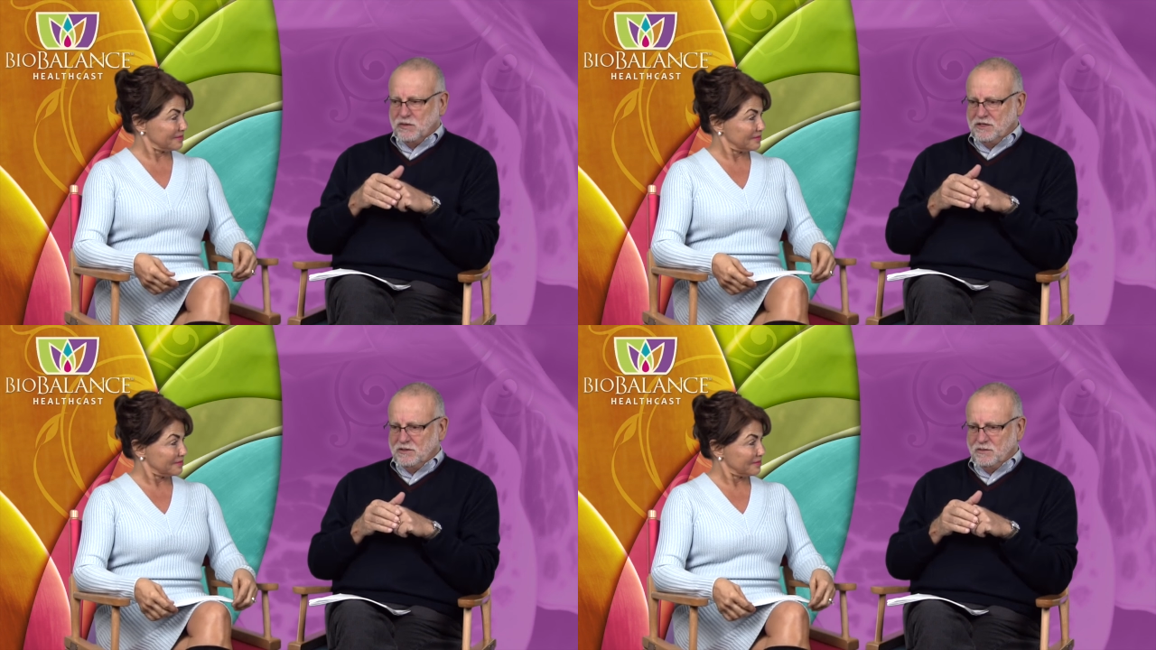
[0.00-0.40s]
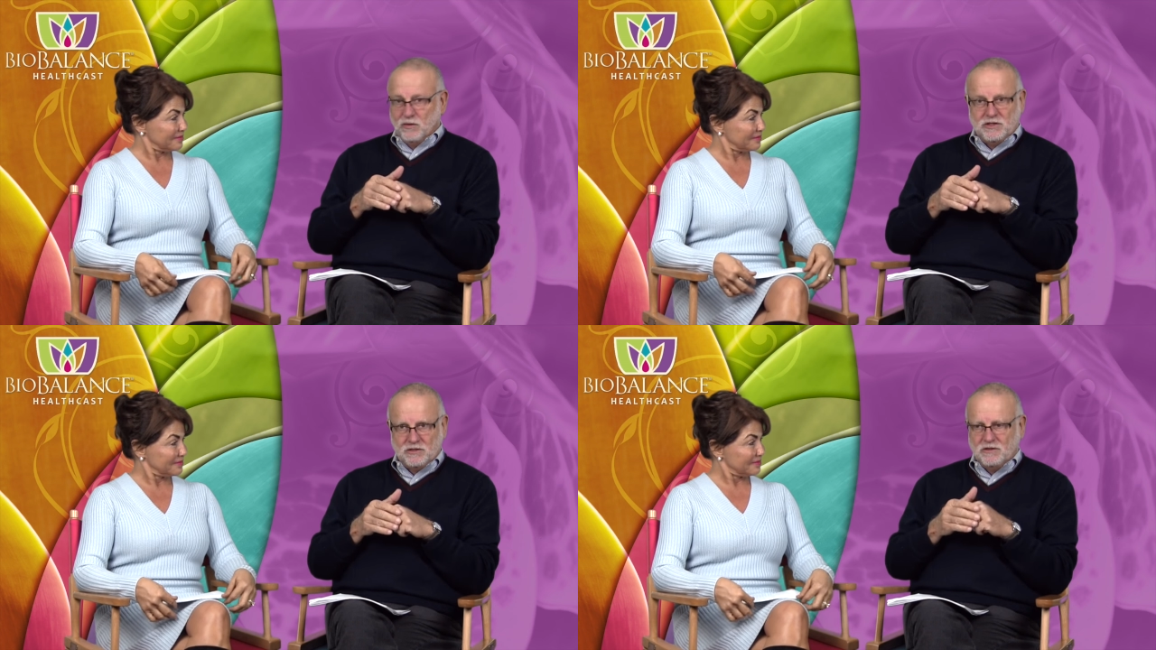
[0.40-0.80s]
Speaker 1: We do
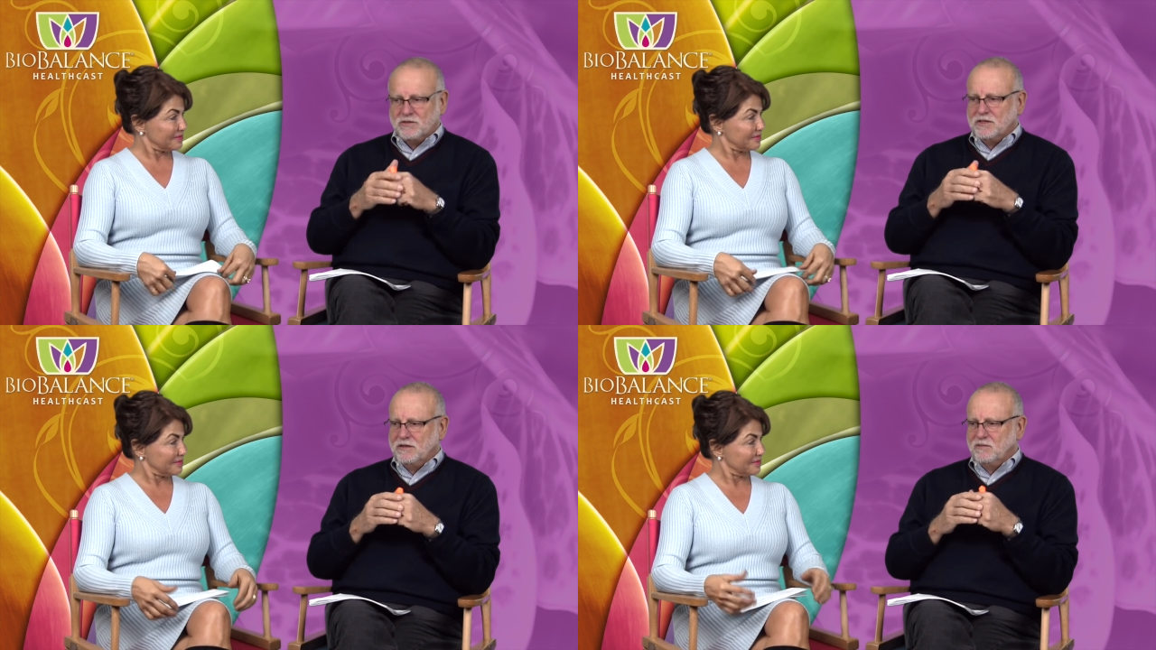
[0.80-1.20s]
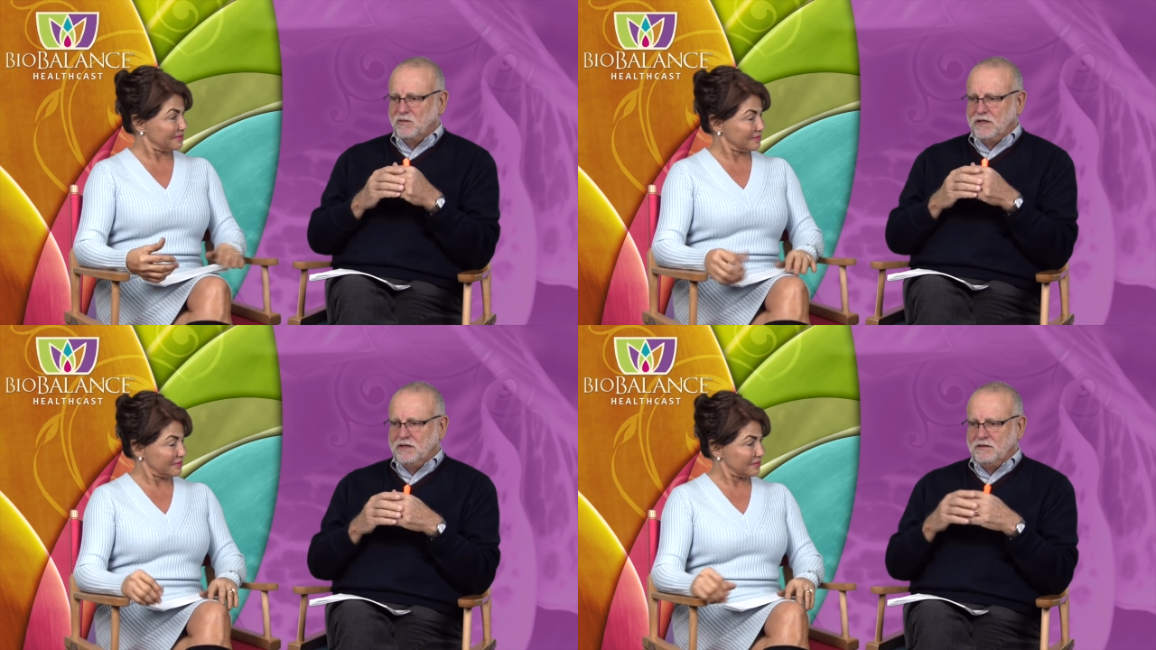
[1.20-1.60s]
research and
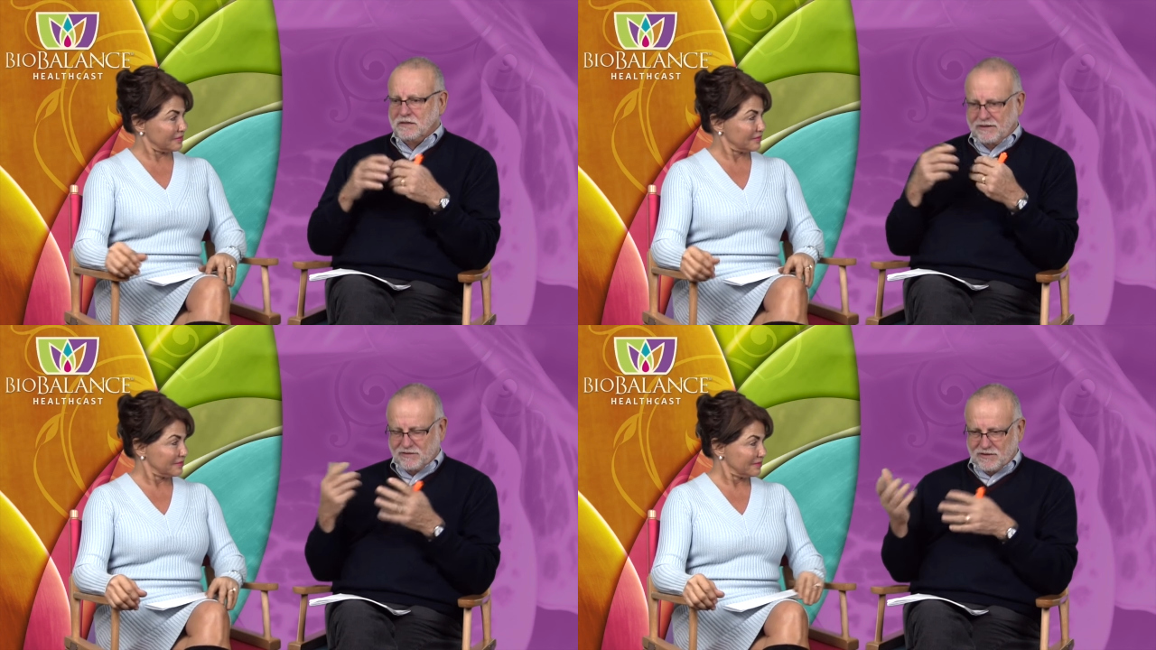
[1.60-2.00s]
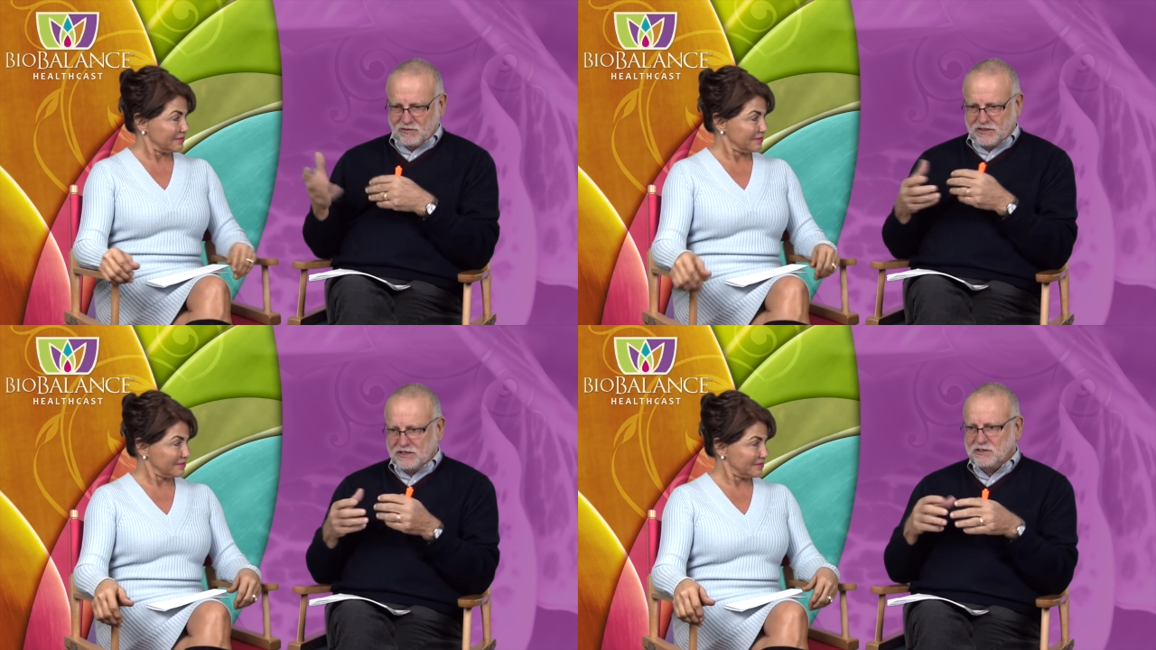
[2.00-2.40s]
we have
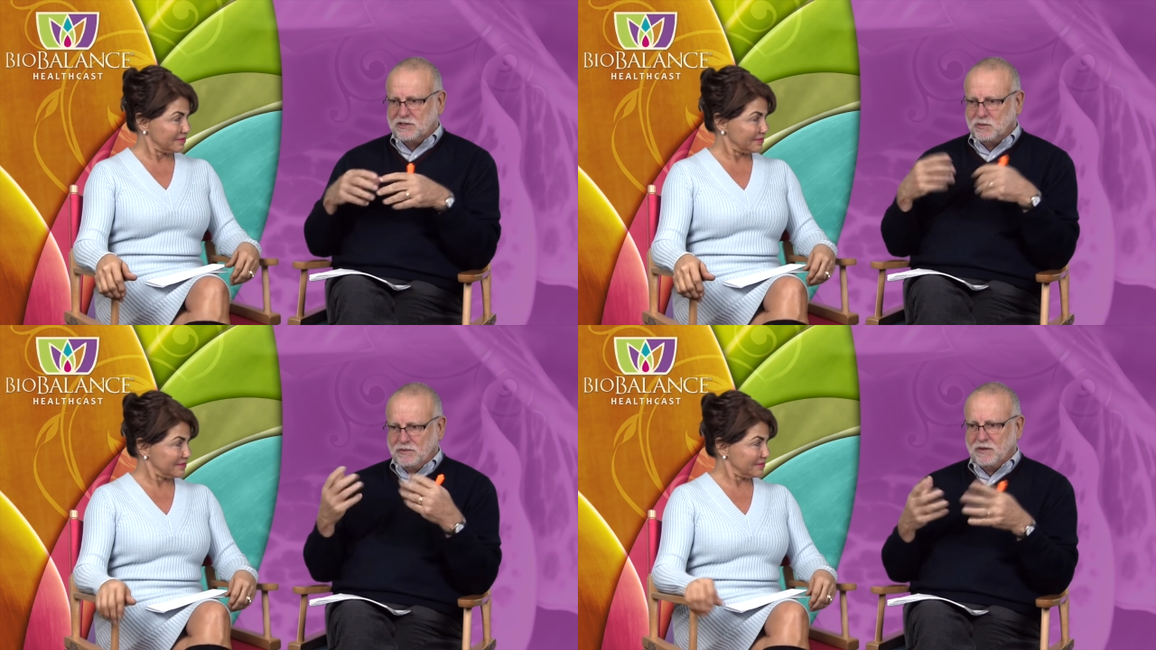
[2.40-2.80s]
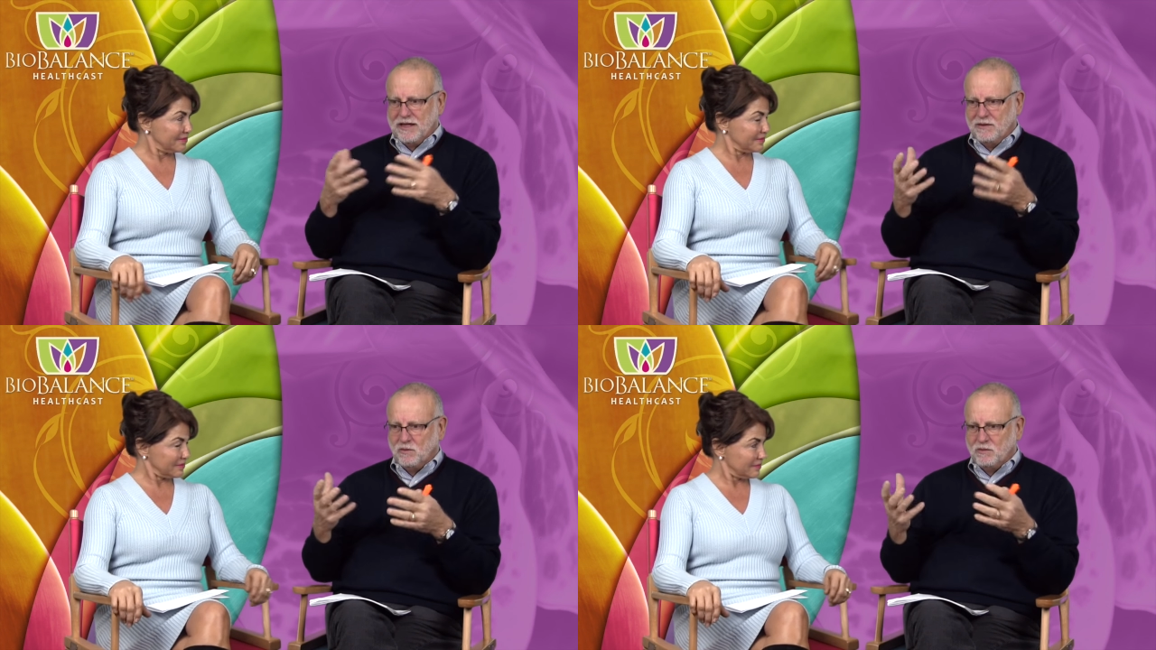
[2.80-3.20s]
conversations and we
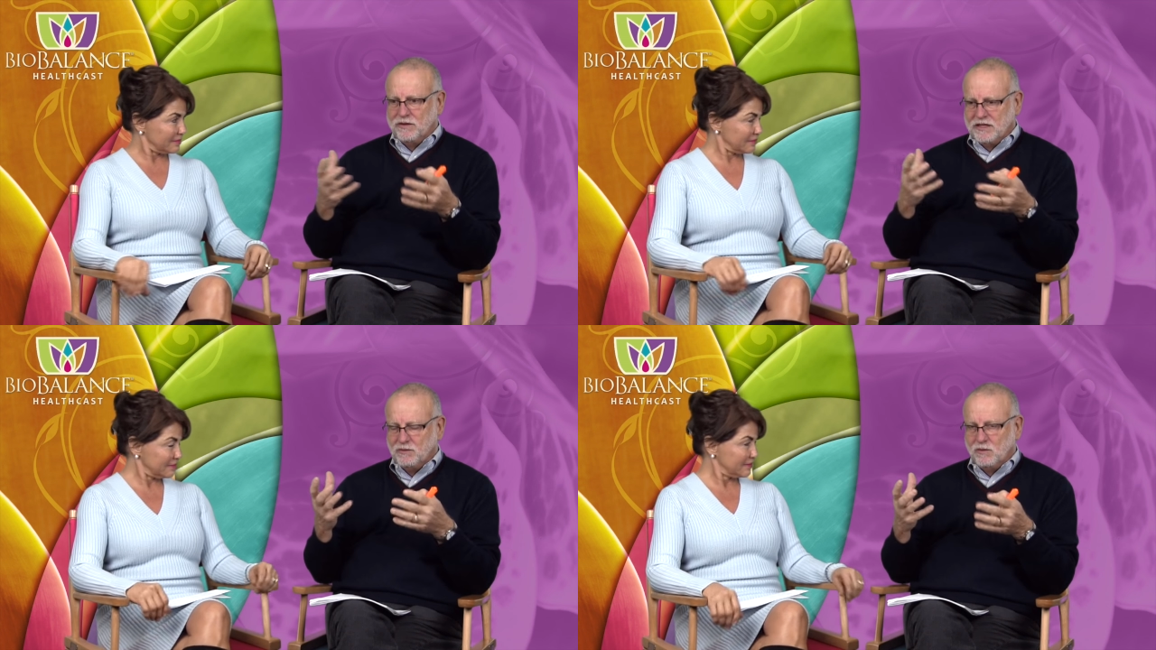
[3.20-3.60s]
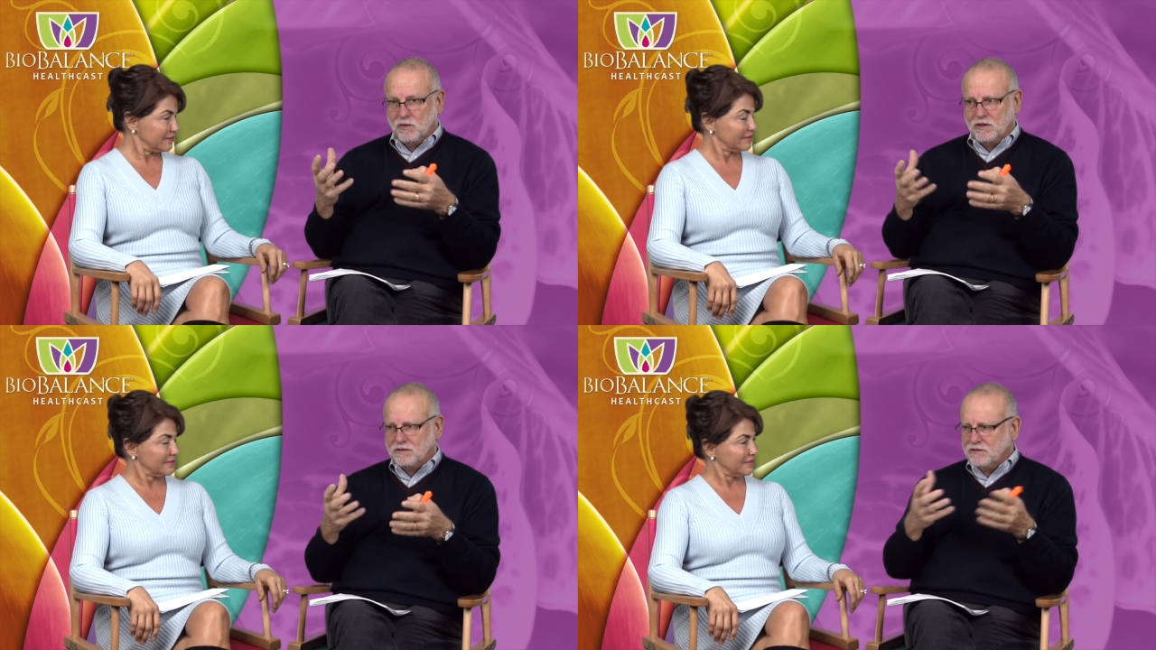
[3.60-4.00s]
plan what we think we
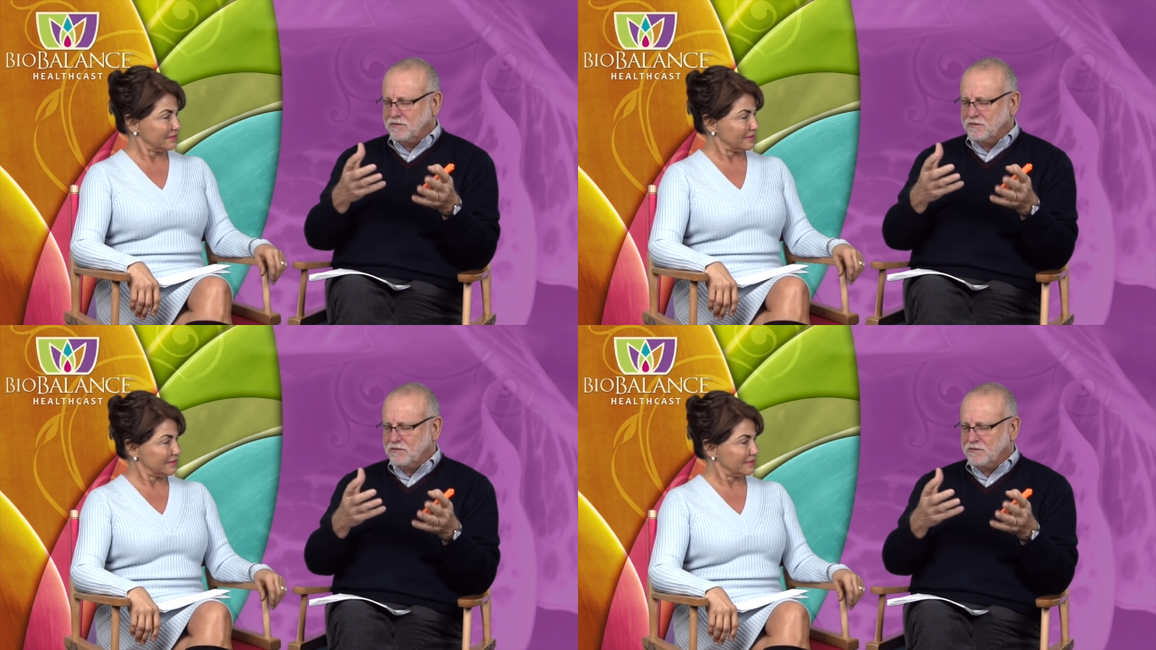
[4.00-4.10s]
want to